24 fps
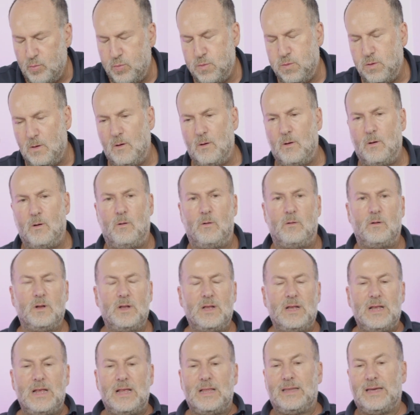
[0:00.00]
whoa,
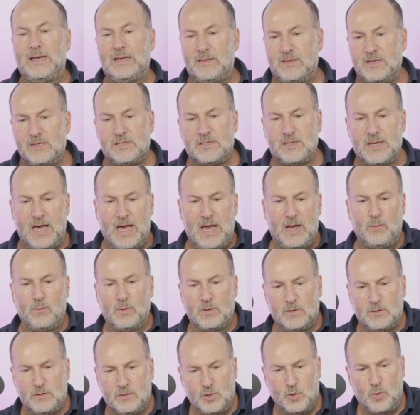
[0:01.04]
like this guy
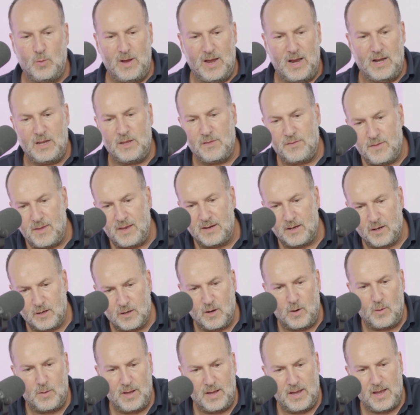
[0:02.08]
would do anything and
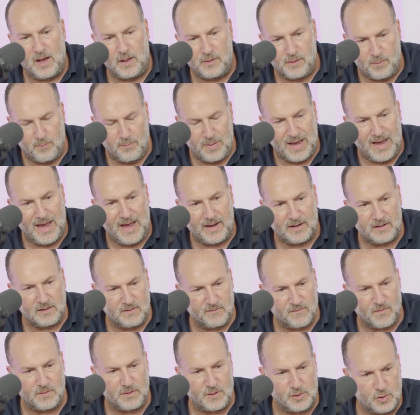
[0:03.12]
go to hell and
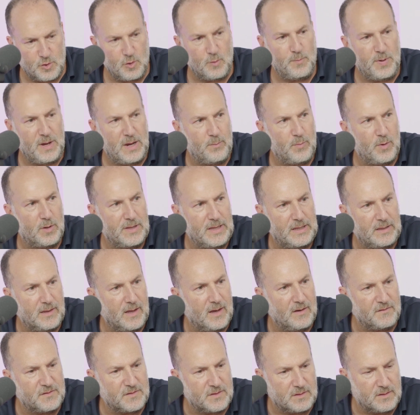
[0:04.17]
back for the two people he
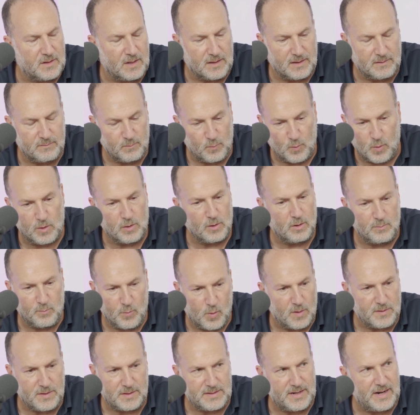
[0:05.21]
loves in the world
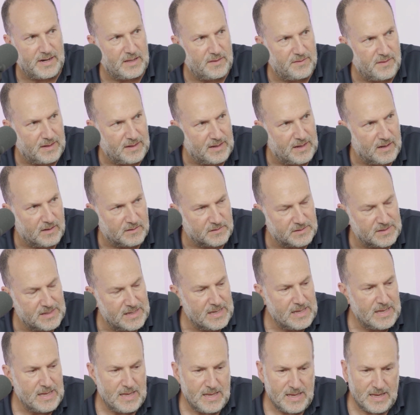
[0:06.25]
more than anything else.
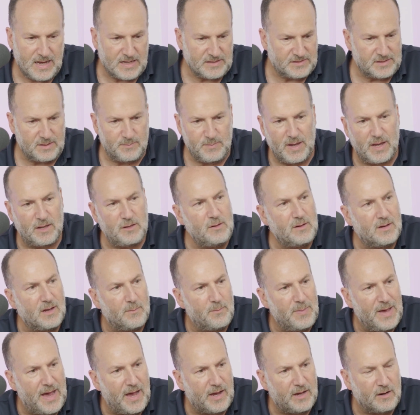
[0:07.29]
I said, man, you
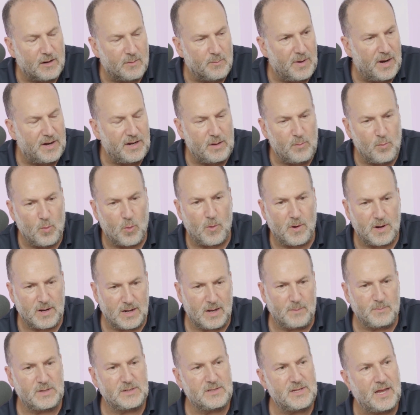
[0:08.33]
come back here Monday morning,
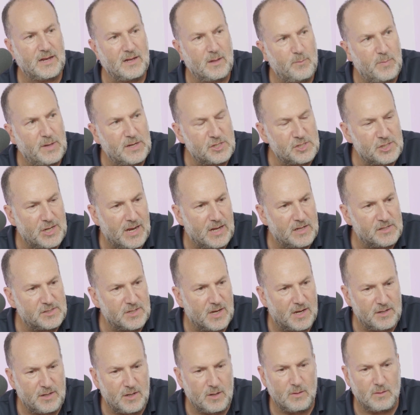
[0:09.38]
I'm going to take a big chance
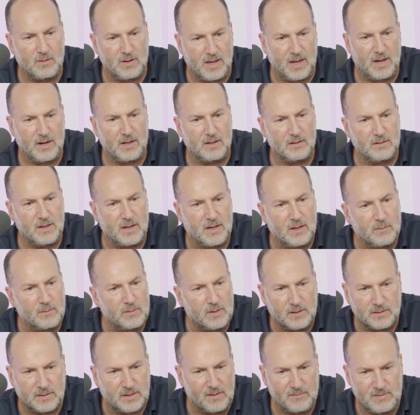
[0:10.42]
on you, and I'll
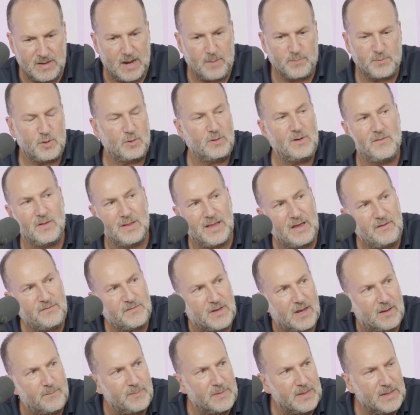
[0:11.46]
give you the opportunity of a
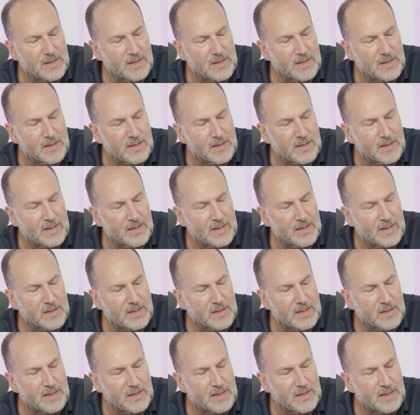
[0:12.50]
lifetime.